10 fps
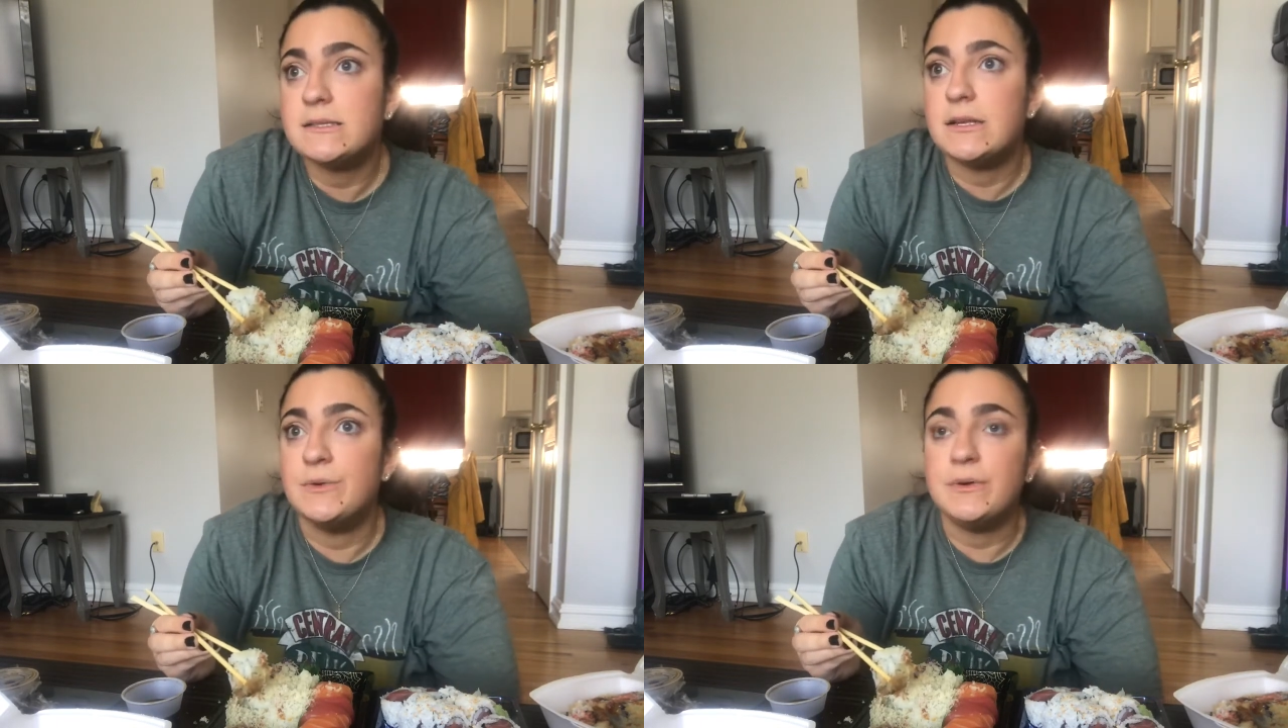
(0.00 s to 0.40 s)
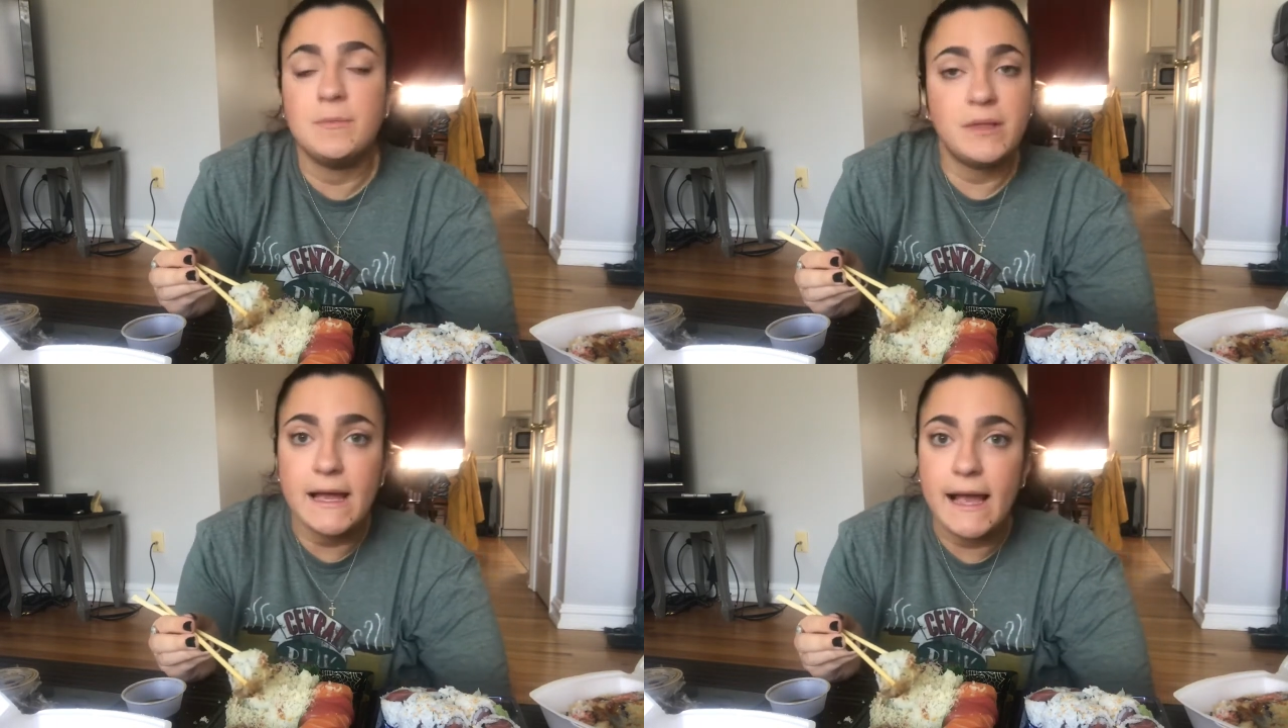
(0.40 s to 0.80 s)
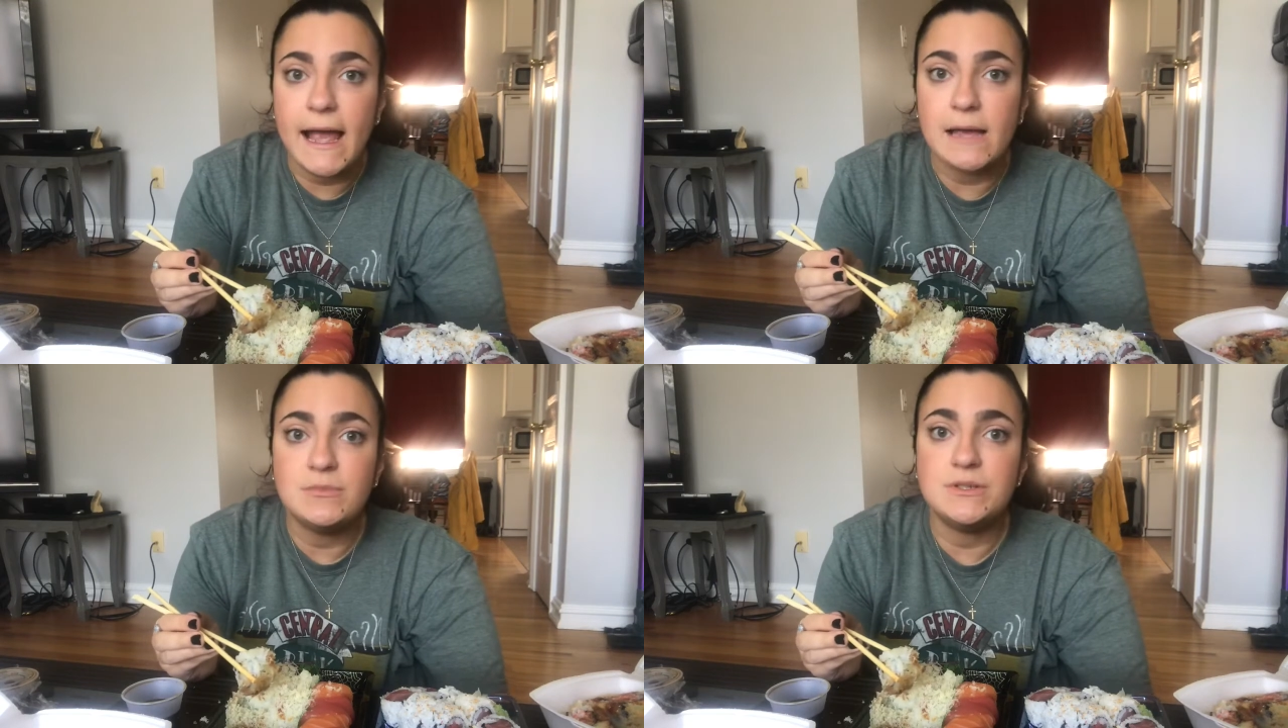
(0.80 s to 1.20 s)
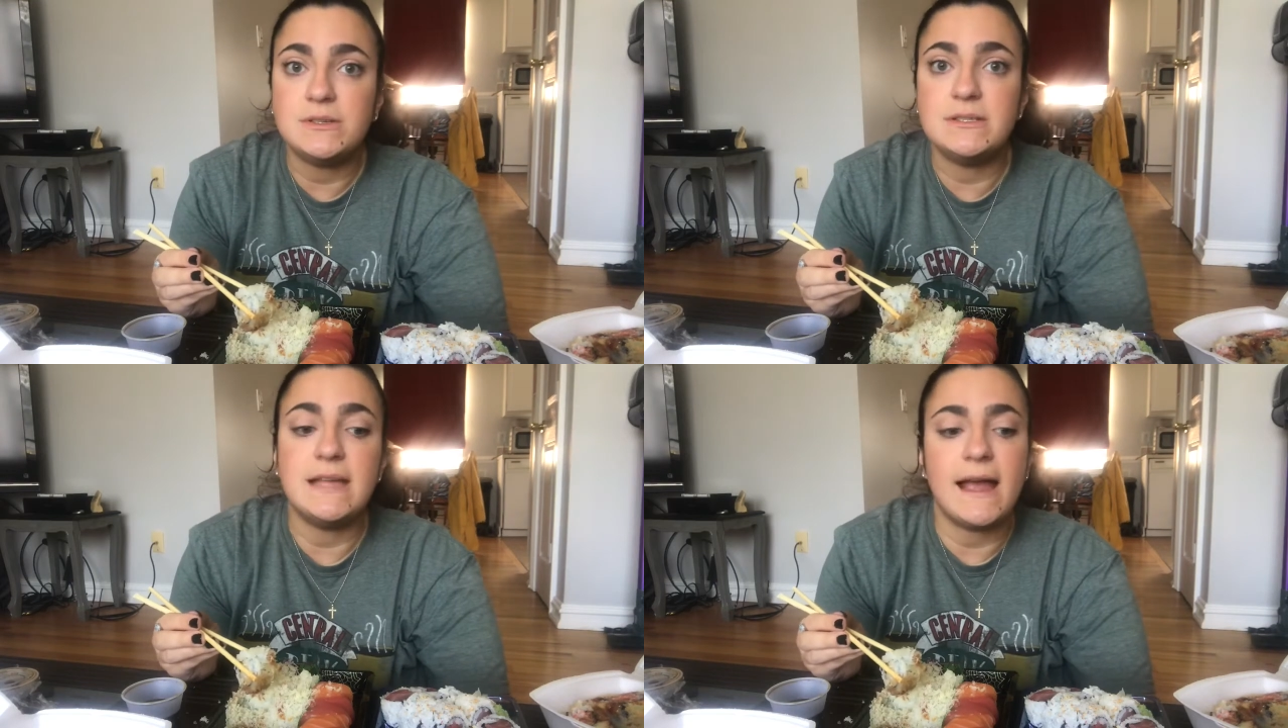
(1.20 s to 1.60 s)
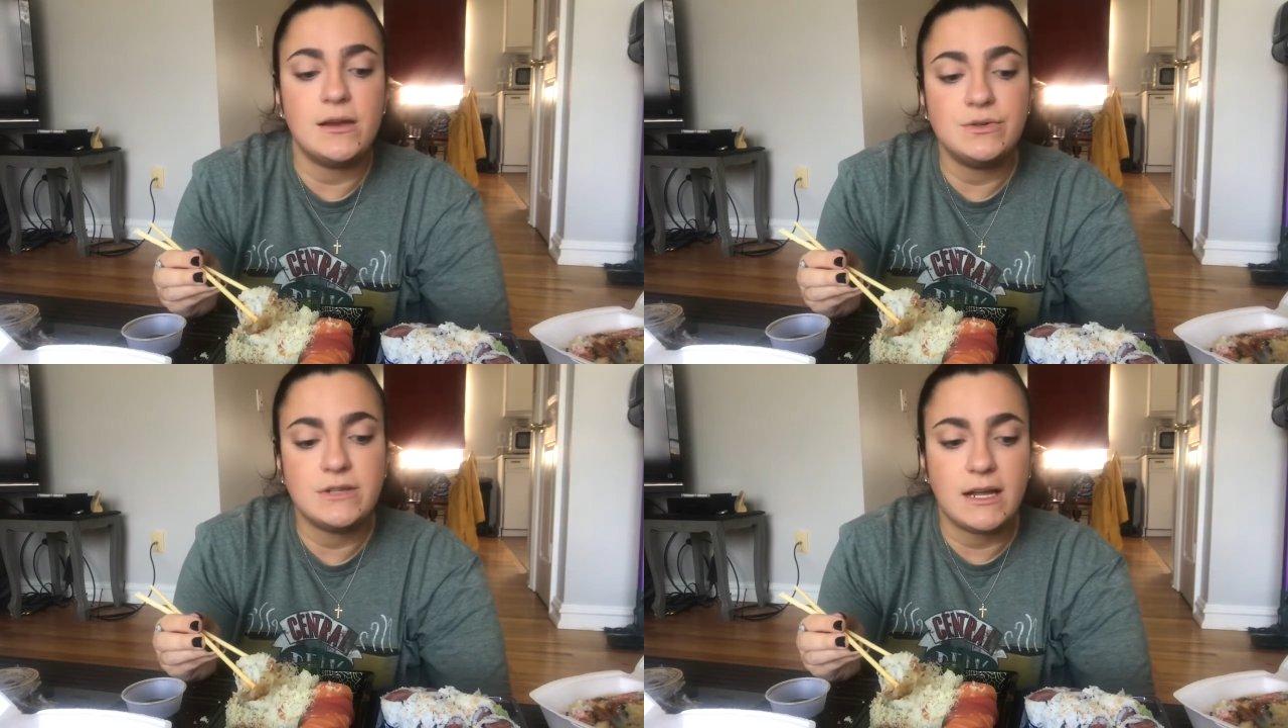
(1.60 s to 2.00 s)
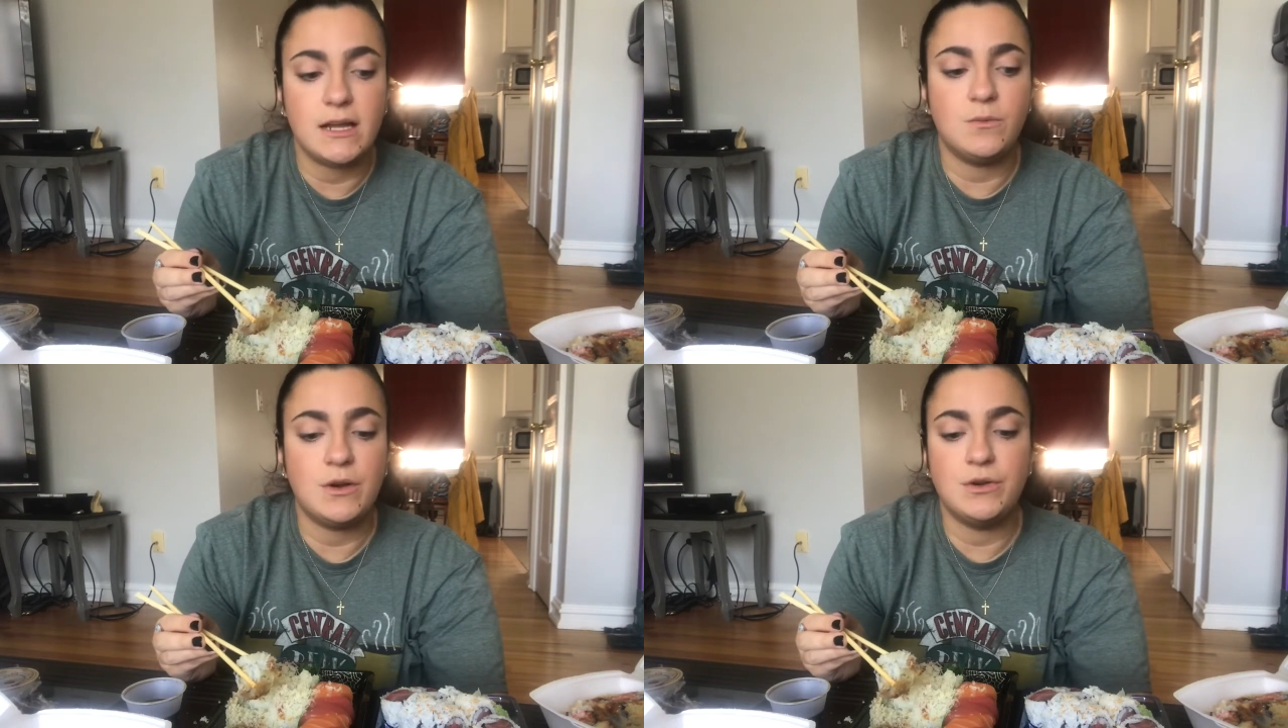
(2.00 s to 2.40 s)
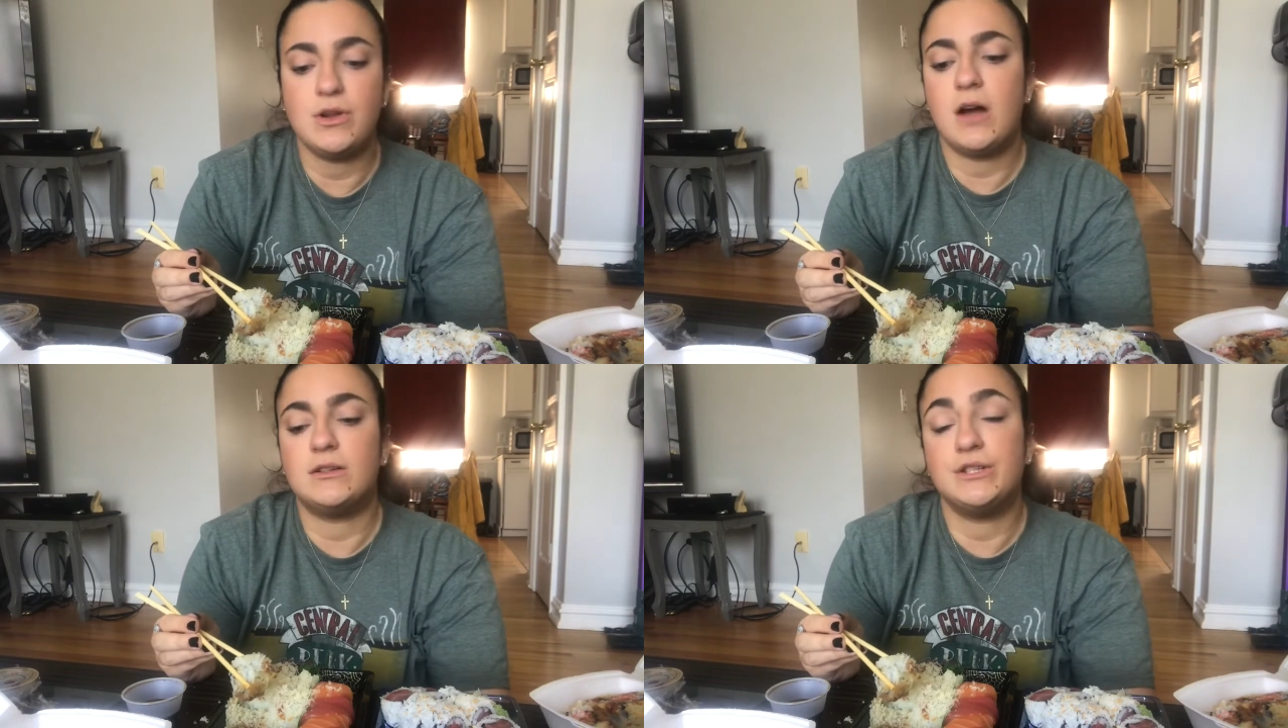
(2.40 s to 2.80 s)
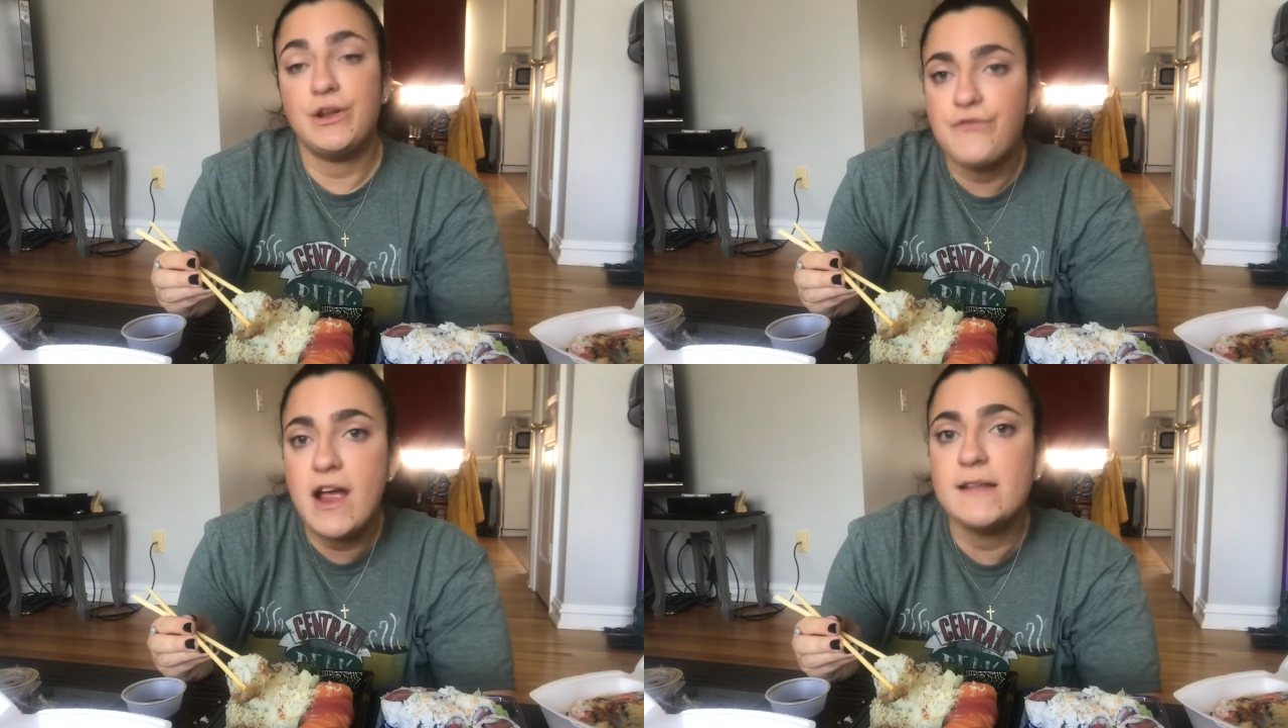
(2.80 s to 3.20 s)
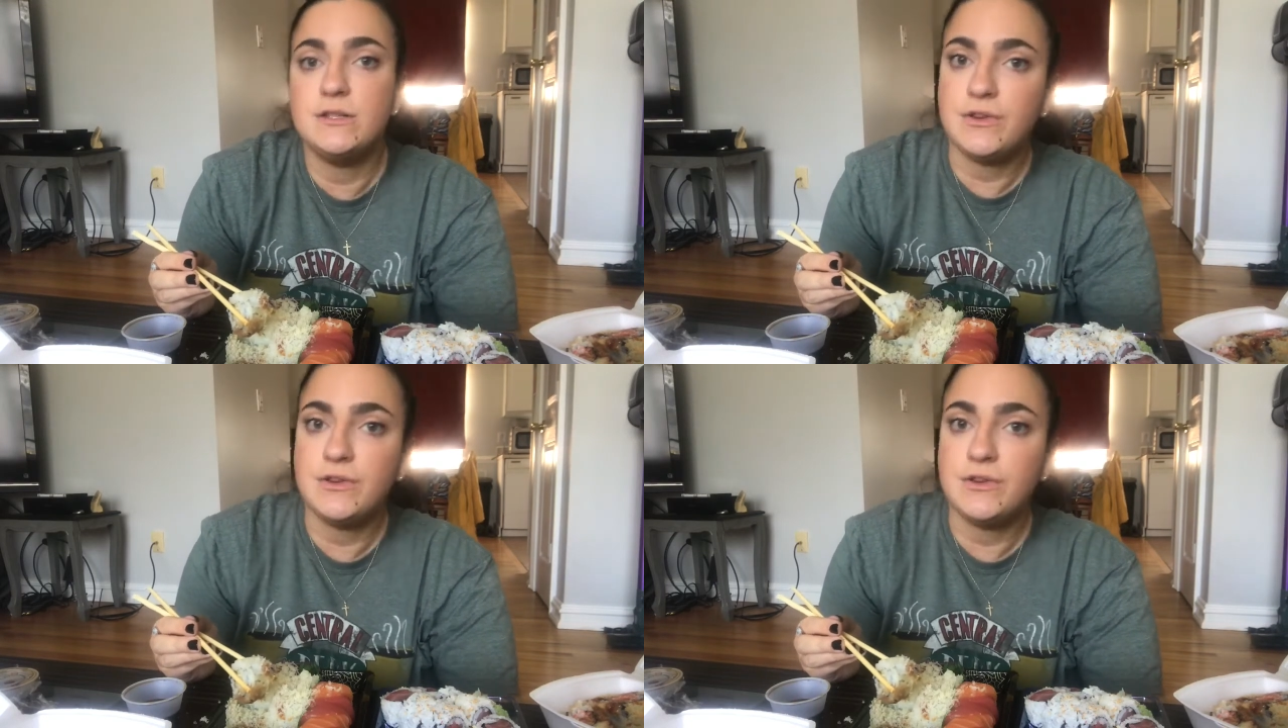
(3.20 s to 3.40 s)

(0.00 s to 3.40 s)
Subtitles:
So you can play games, you can stay entertained when you're talking to your friends,